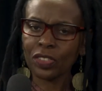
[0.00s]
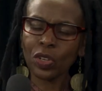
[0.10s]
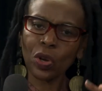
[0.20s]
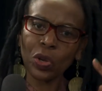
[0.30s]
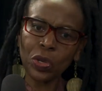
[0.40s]

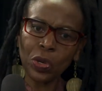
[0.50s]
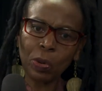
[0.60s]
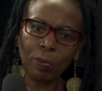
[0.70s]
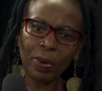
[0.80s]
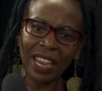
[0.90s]
So
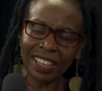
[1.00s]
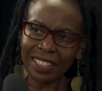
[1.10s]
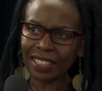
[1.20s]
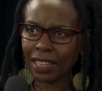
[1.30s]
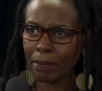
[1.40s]
your
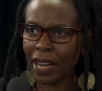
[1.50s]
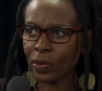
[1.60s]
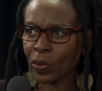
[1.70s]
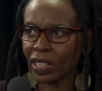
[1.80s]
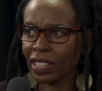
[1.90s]
parents are
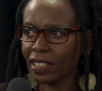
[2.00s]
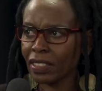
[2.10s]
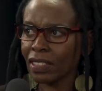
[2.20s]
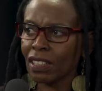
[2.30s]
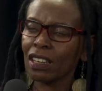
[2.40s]
mine
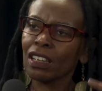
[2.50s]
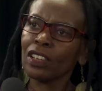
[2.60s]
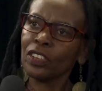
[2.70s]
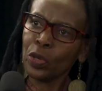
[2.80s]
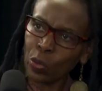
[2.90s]
workers,
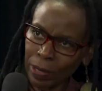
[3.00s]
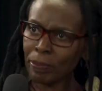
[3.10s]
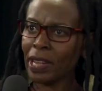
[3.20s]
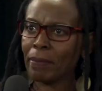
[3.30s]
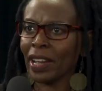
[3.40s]
you will
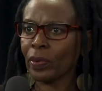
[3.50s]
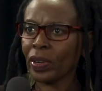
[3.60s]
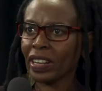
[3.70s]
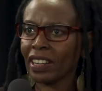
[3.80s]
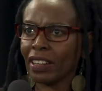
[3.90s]
be a mine
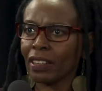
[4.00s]
worker,